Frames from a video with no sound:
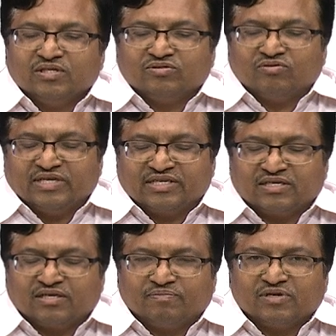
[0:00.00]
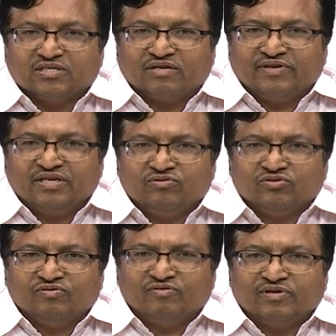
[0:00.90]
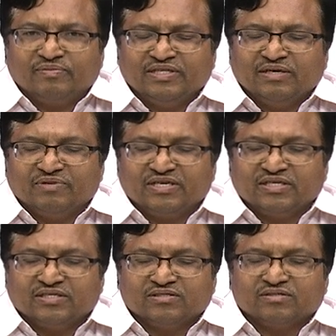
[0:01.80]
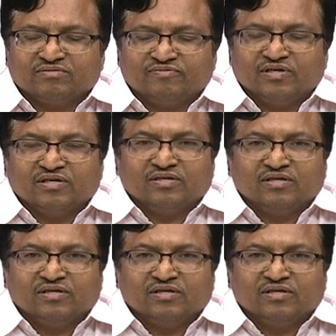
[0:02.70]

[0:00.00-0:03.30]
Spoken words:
So, directional couplers are very useful for many applications for